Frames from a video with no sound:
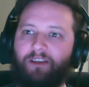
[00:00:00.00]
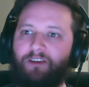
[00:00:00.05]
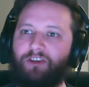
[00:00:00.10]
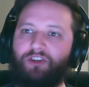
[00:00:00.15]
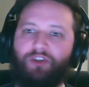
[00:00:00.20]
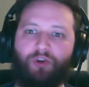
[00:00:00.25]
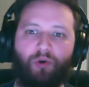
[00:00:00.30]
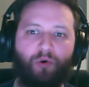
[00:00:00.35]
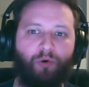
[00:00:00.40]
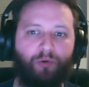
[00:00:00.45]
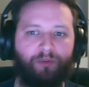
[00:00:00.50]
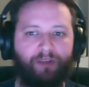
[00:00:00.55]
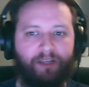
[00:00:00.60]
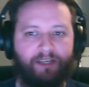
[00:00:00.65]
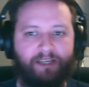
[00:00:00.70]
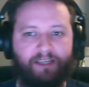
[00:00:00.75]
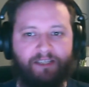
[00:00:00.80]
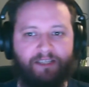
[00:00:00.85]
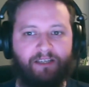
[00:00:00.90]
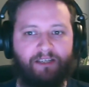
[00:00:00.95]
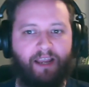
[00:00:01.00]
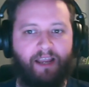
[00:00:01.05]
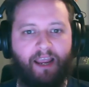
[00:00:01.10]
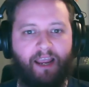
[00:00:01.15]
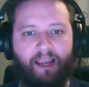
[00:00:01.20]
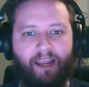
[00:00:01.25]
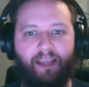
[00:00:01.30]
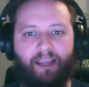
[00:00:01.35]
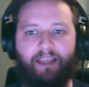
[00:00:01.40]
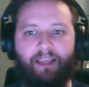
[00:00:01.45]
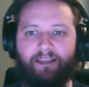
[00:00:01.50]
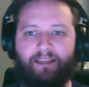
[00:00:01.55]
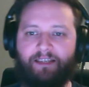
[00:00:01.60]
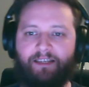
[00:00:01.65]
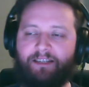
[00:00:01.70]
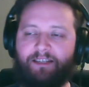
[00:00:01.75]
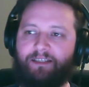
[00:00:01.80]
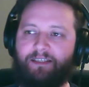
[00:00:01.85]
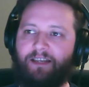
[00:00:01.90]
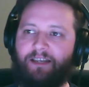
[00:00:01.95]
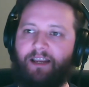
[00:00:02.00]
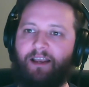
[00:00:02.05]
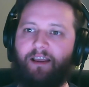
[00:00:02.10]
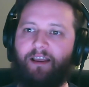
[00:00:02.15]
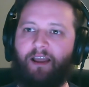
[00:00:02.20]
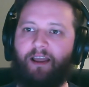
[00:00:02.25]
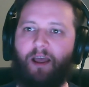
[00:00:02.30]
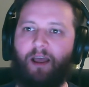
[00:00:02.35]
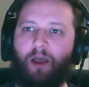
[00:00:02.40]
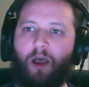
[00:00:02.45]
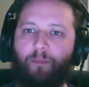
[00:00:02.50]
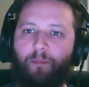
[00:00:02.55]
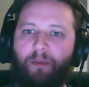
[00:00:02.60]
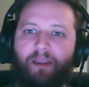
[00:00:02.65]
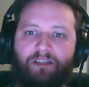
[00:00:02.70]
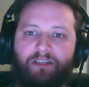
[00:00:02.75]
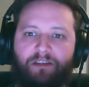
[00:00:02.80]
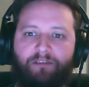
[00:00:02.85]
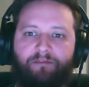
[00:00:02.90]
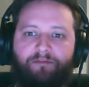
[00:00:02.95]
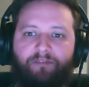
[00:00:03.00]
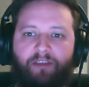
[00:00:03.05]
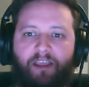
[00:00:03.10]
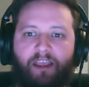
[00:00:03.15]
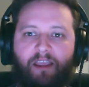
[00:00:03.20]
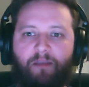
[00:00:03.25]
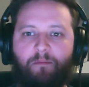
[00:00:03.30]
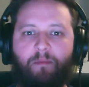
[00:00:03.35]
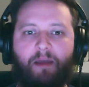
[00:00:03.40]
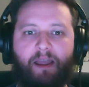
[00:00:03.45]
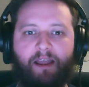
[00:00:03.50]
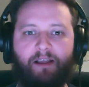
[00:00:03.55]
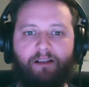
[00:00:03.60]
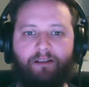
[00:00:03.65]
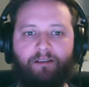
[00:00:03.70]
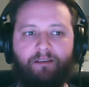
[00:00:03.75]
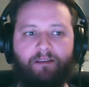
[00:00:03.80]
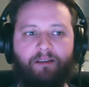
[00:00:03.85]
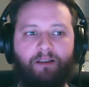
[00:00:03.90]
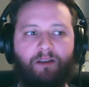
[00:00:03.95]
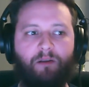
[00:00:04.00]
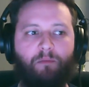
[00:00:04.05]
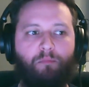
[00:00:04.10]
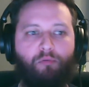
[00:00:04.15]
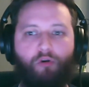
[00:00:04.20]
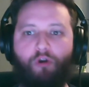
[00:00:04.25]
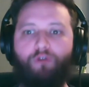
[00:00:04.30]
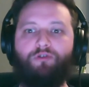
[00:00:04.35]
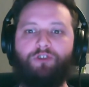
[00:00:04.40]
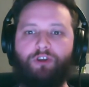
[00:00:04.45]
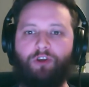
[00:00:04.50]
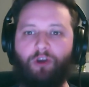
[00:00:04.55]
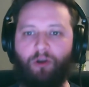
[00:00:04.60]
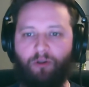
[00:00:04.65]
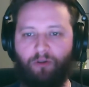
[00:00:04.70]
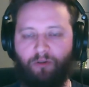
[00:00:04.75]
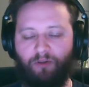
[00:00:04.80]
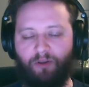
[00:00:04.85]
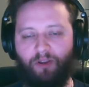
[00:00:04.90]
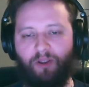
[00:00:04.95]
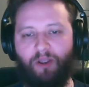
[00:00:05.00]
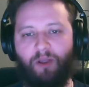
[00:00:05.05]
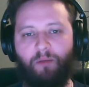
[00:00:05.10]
sure, this isn't a piece of email protocol,